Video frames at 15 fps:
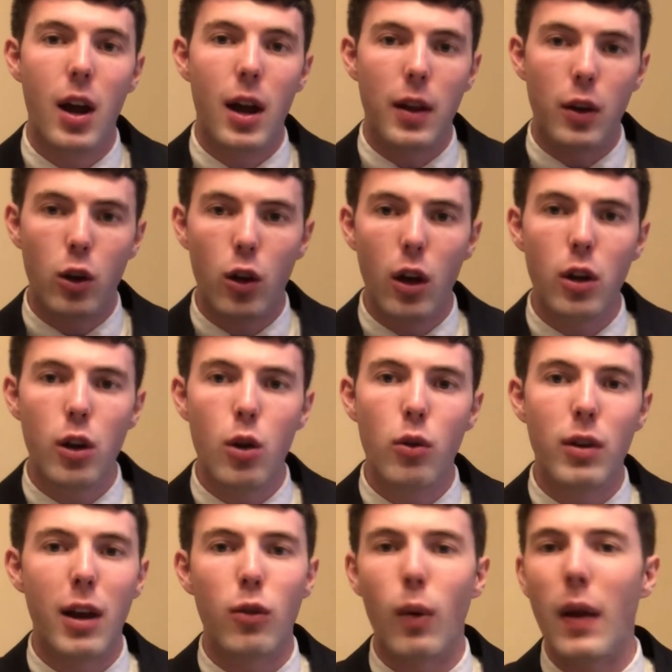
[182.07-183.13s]
The good news
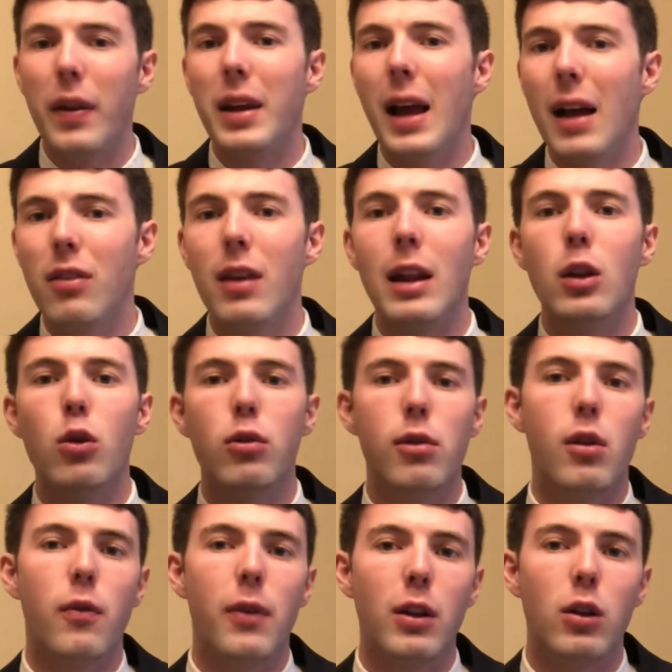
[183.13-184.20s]
is, while yes, they lose their
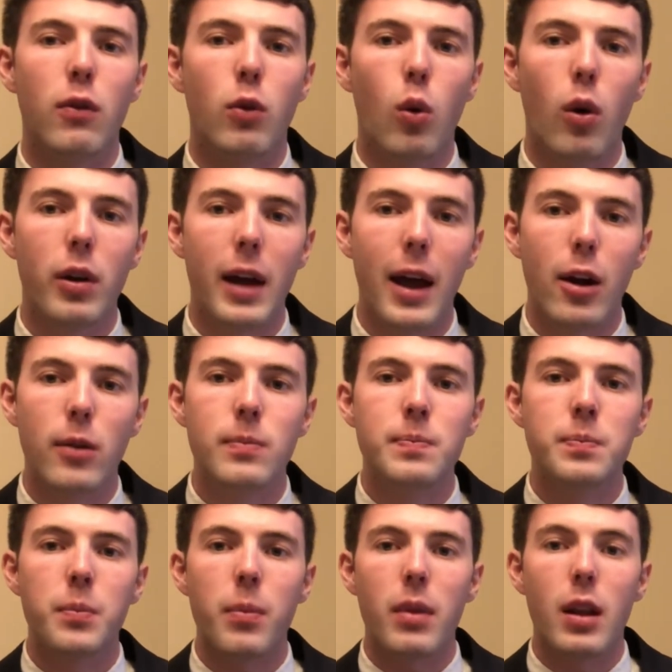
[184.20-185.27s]
defensive coordinator,
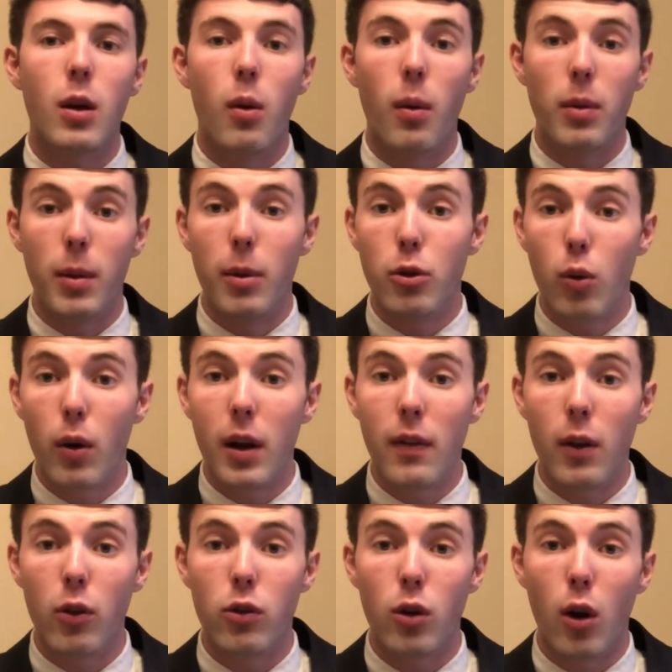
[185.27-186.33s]
the majority of
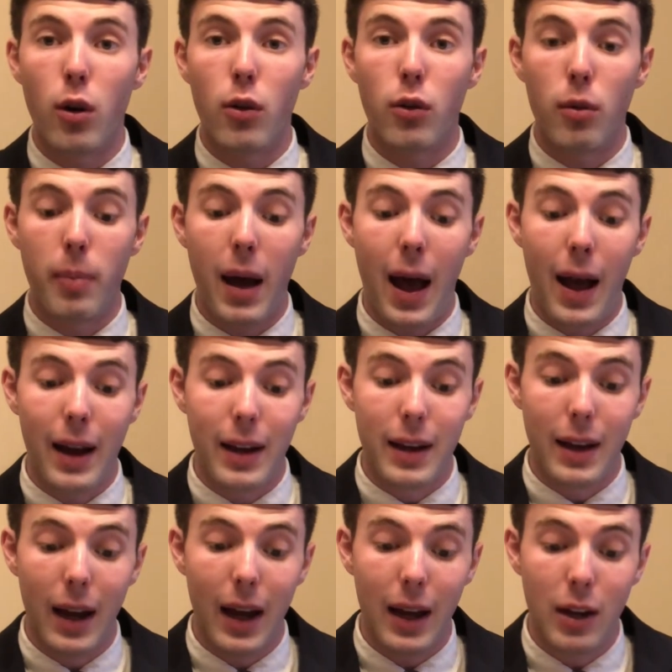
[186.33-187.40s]
those starters are back,
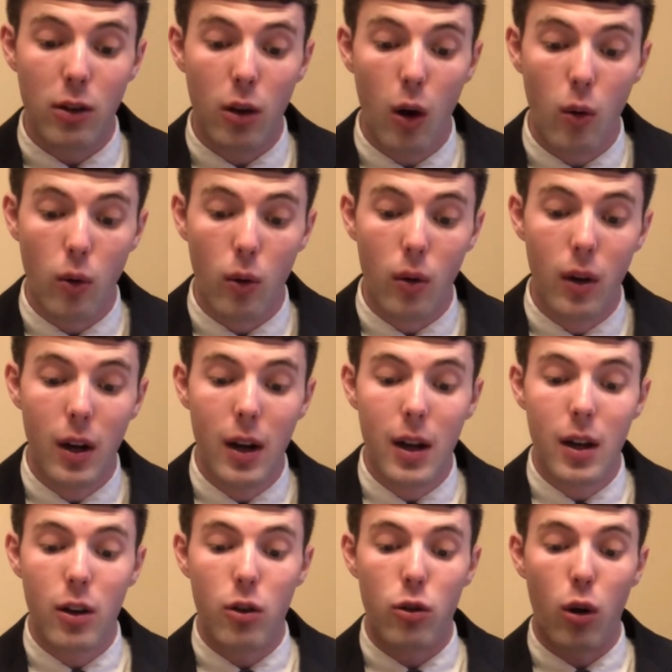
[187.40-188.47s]
9 total.
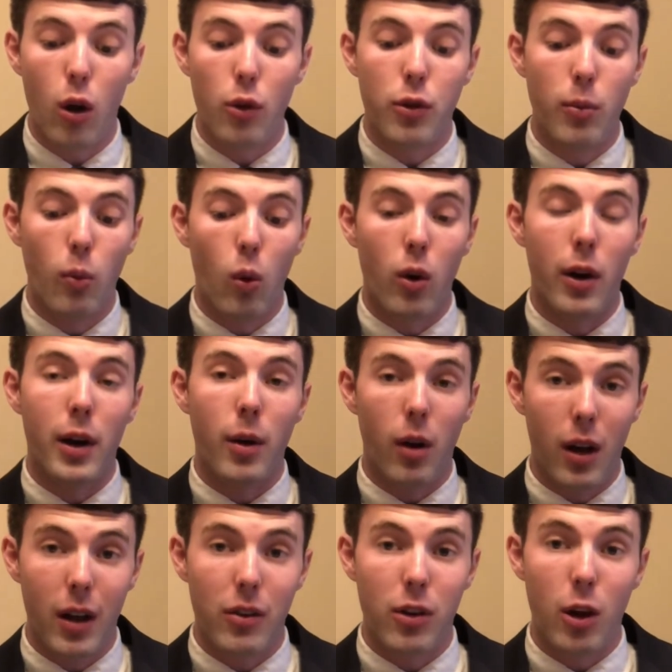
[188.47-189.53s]
Charlton Warren,
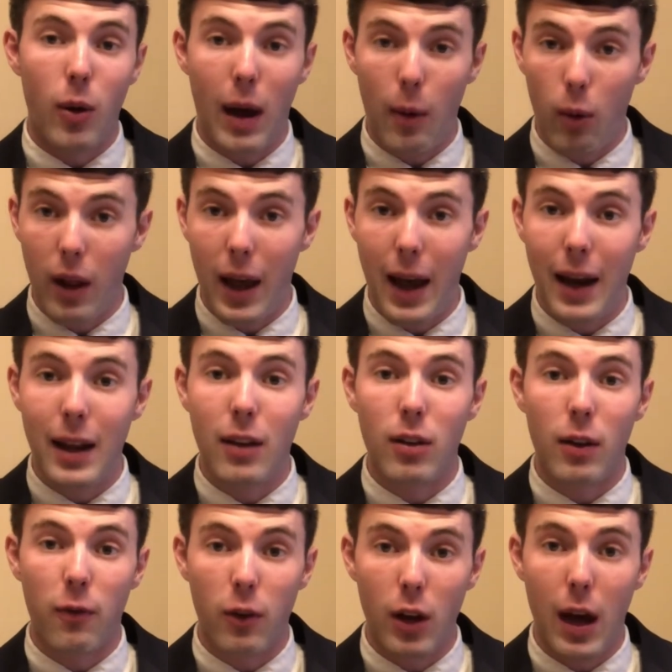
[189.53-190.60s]
also, I will add, is a
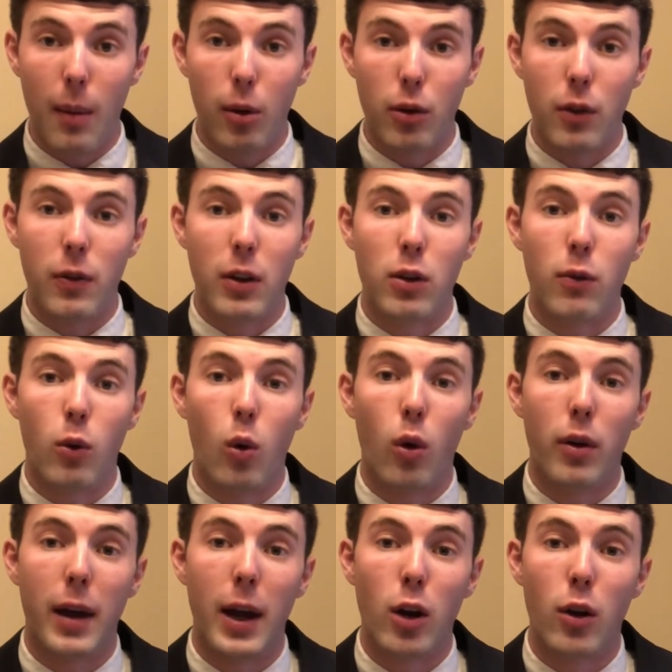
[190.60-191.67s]
phenomenal defensive
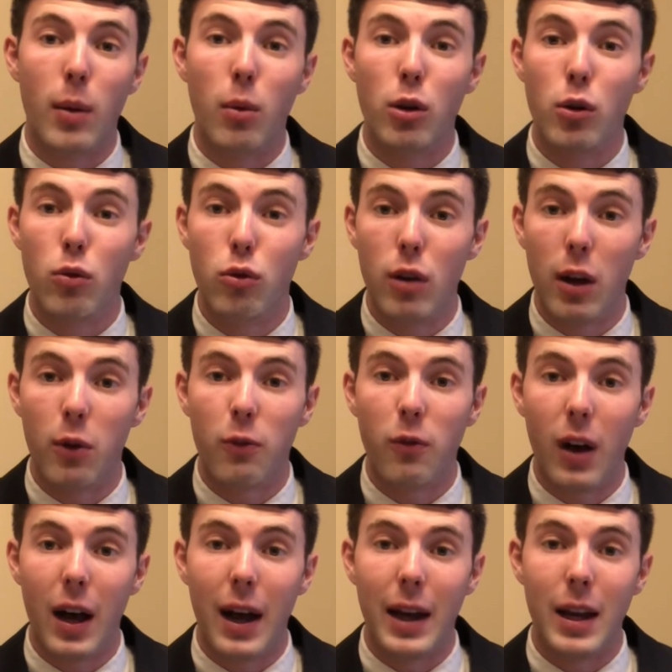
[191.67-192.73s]
coordinator and will do just
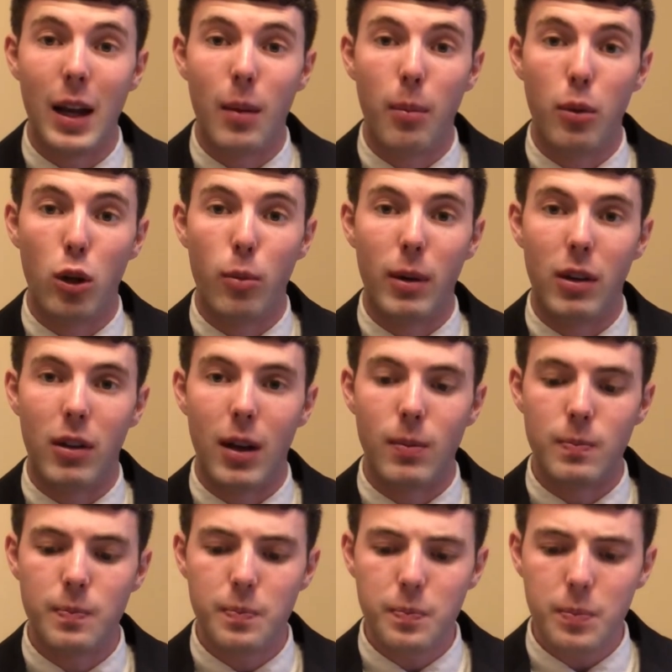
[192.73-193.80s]
fine in Bloomington.
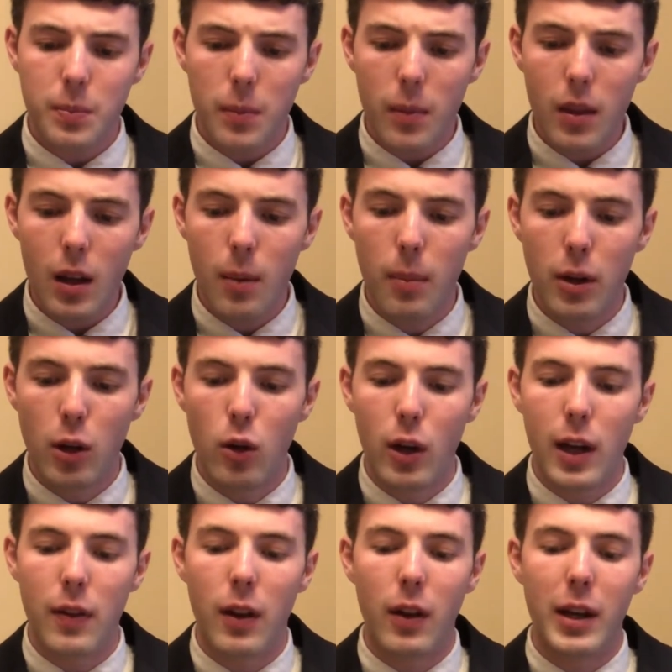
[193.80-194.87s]
But you look
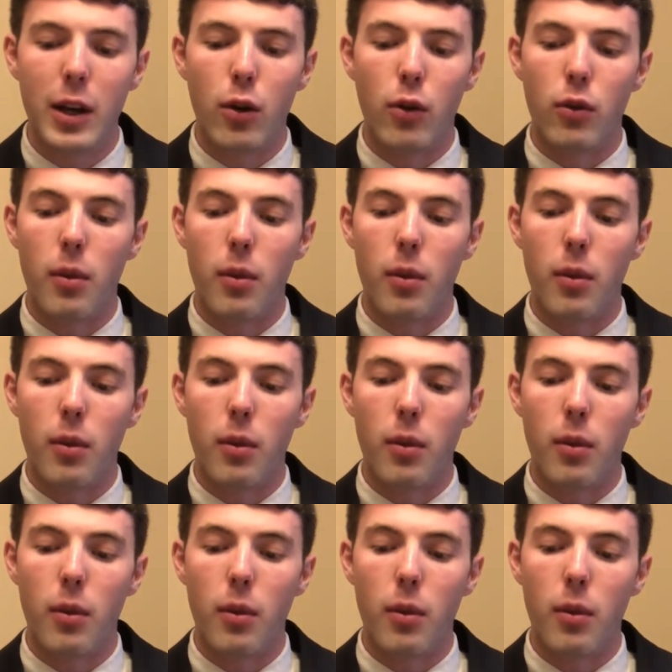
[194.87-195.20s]
at the leaders.